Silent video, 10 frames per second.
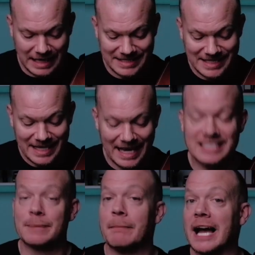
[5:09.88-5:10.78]
see that
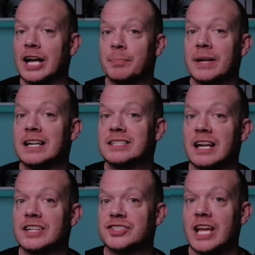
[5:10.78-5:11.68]
as the minor
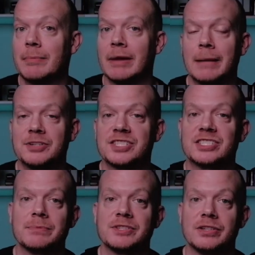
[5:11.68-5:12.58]
pentatonic shape, and I'm just
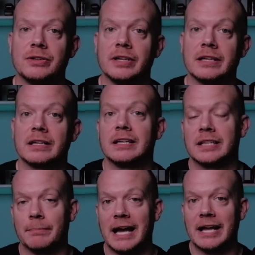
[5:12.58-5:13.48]
substituting
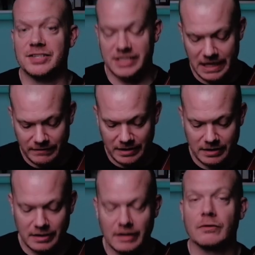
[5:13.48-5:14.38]
the minor seventh
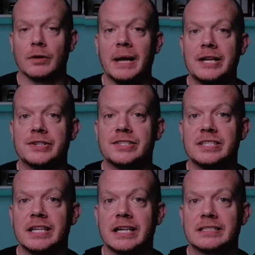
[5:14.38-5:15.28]
for a major
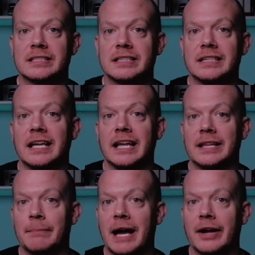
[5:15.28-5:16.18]
sixth and
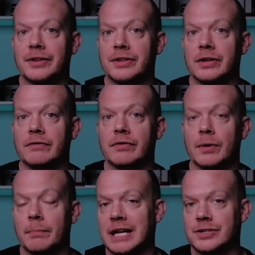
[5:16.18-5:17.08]
the minor third for a
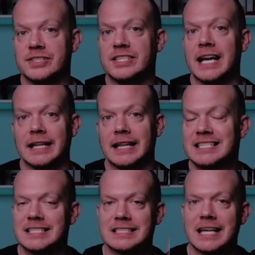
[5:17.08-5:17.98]
major second. That's
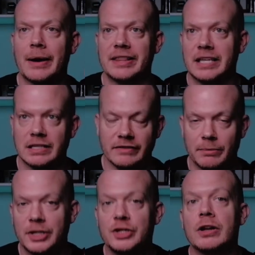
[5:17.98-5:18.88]
just how I think of it.
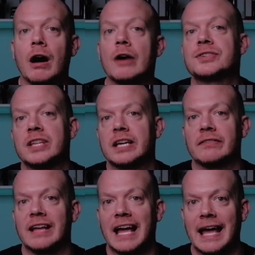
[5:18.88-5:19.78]
But you could also think of
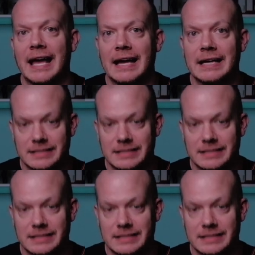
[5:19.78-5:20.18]
it as